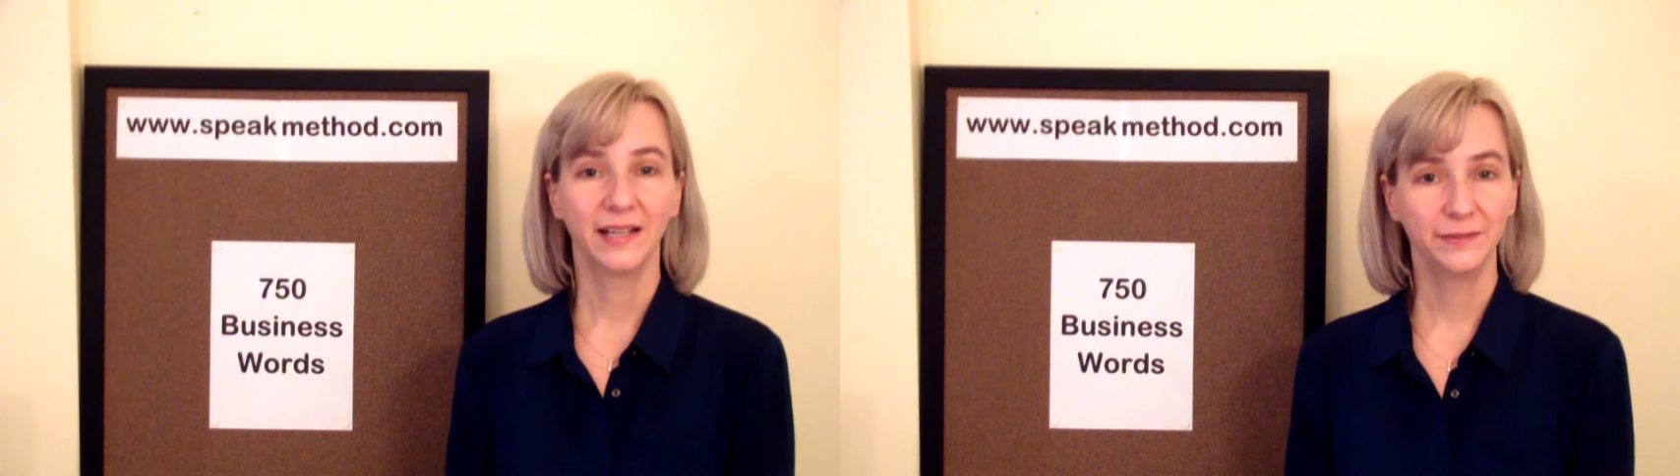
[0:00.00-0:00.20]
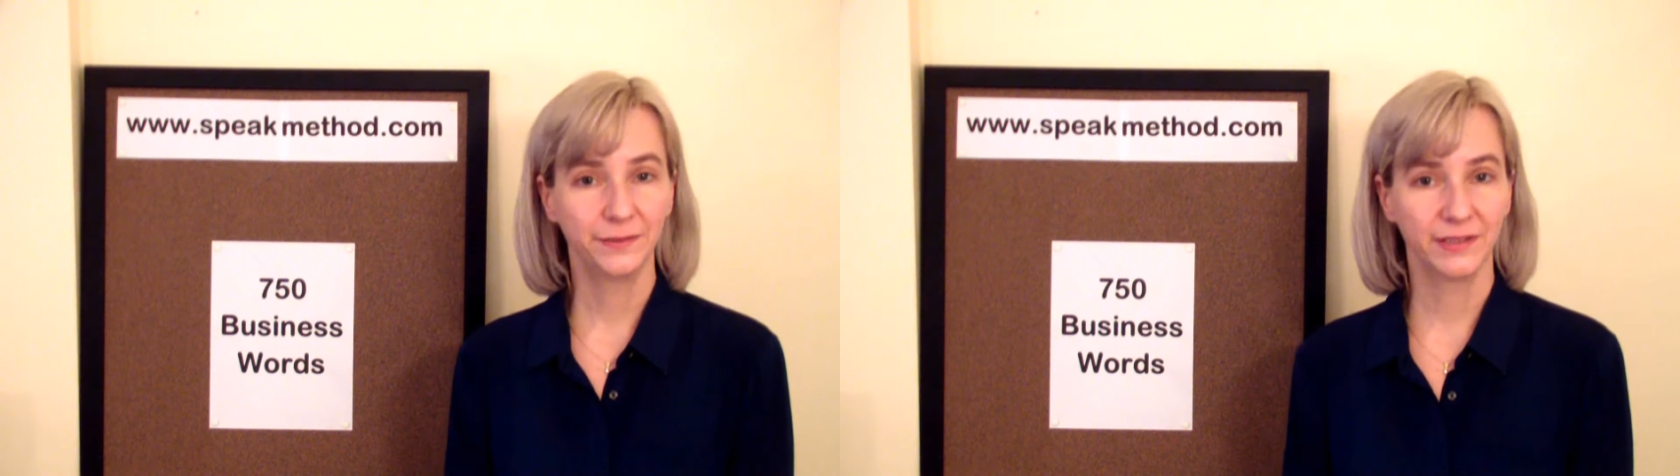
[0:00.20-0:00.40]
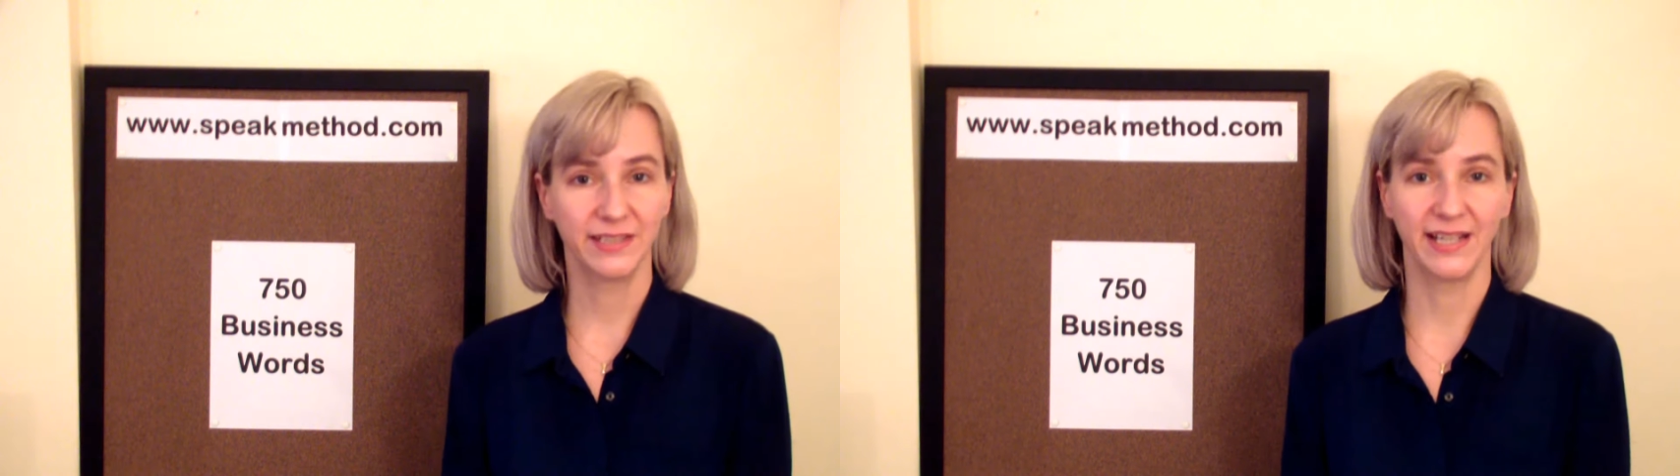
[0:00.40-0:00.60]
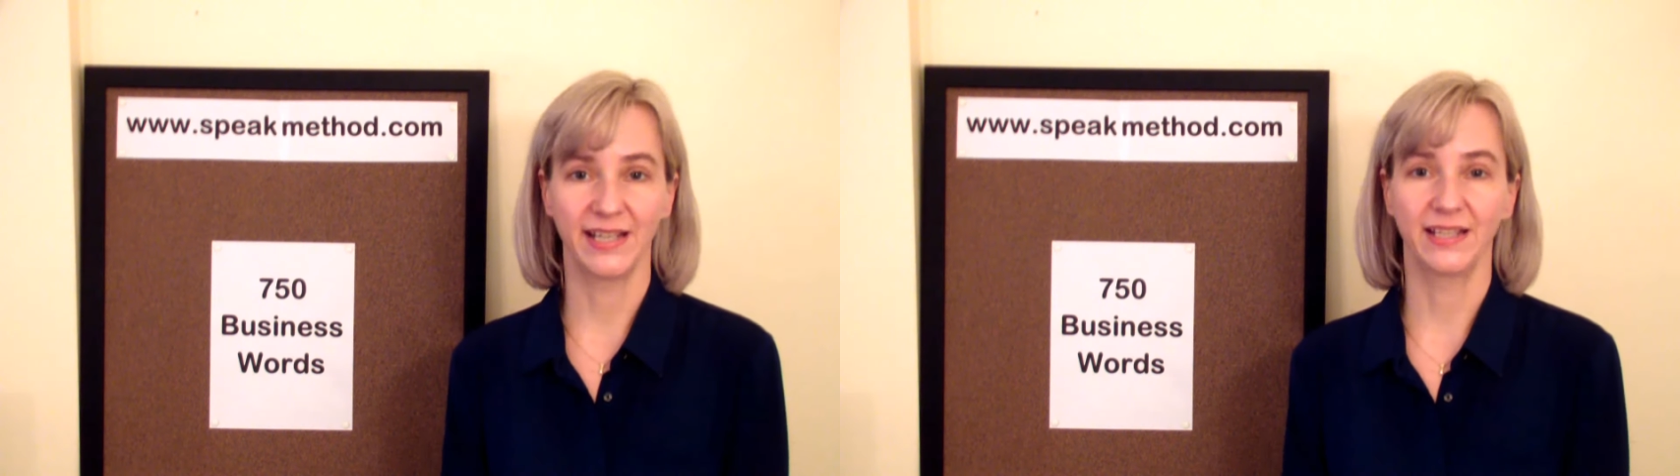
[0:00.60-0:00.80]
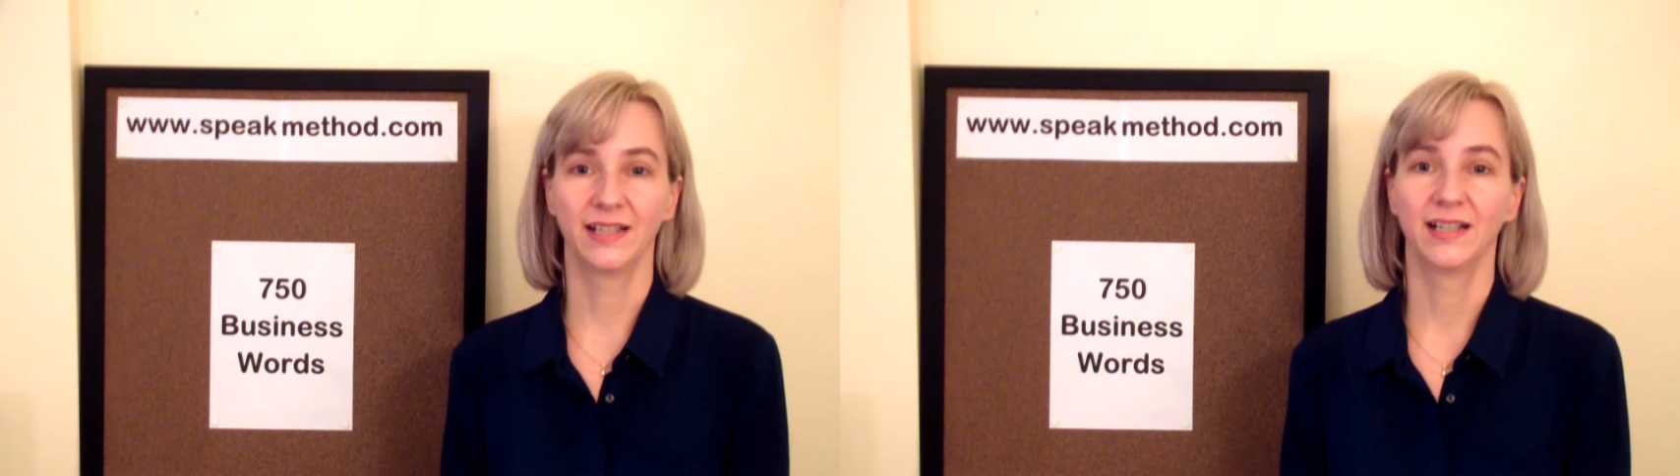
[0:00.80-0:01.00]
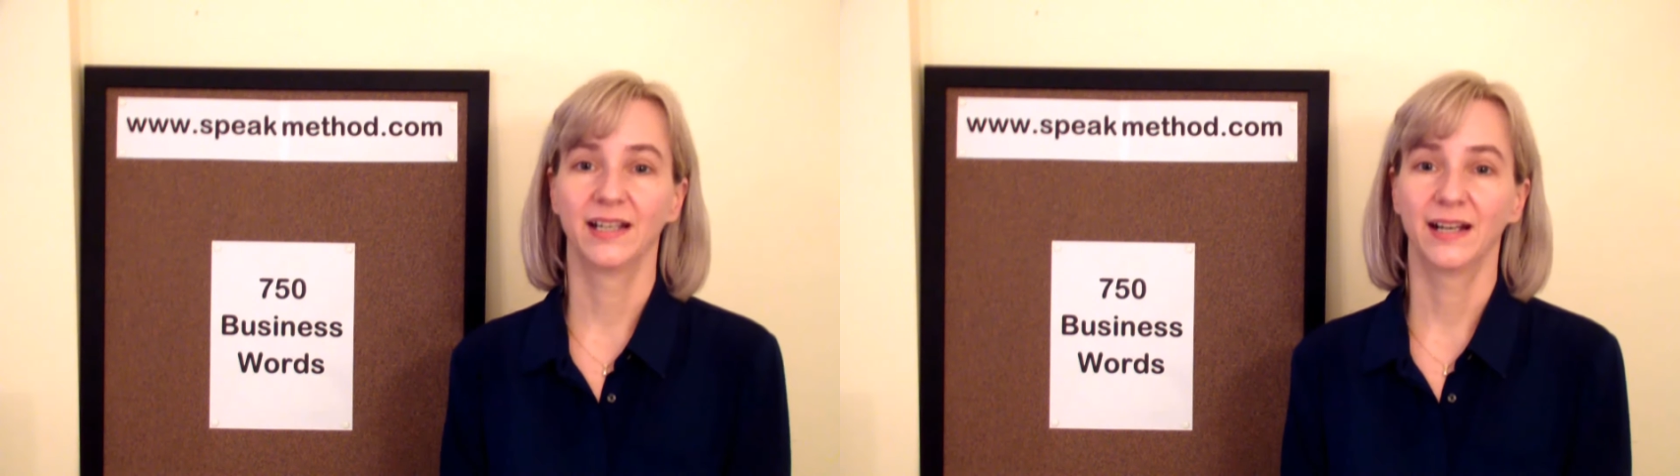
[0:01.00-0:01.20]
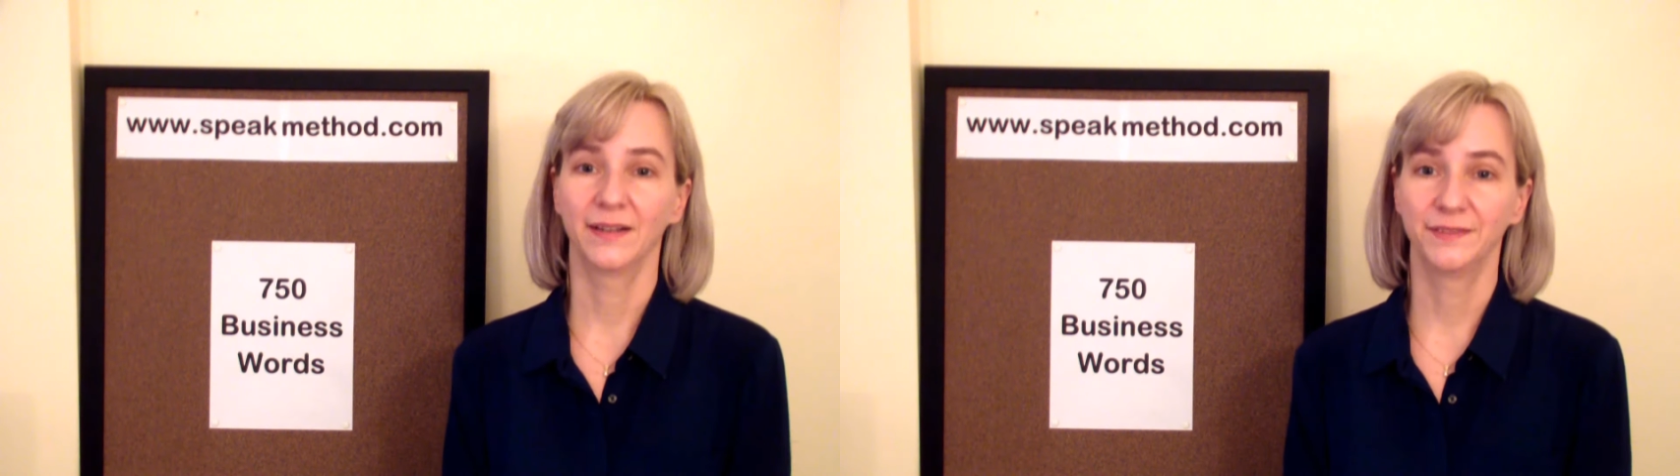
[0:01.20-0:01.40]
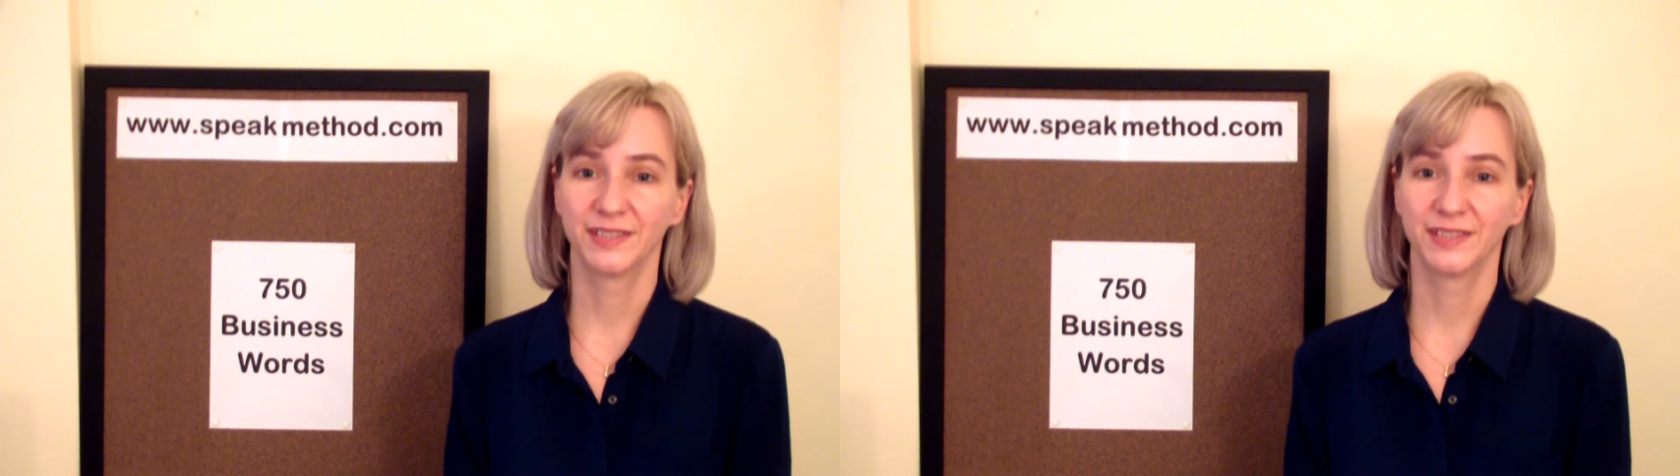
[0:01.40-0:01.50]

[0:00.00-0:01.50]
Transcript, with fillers: every day I've